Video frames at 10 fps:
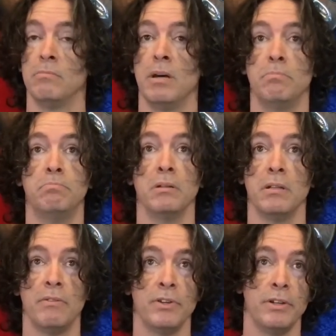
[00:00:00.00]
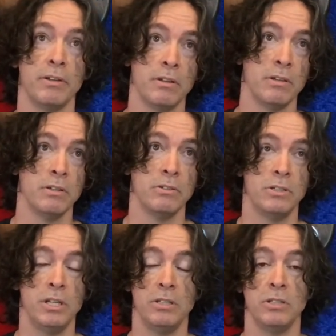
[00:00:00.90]
My beloved
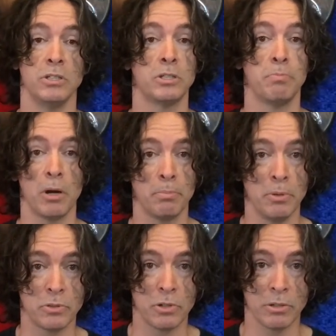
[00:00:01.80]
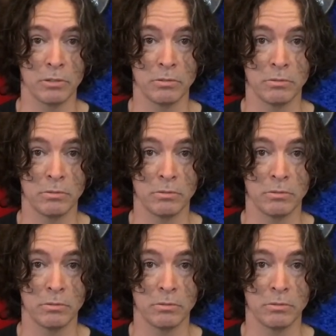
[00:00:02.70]
TC Spark Booster,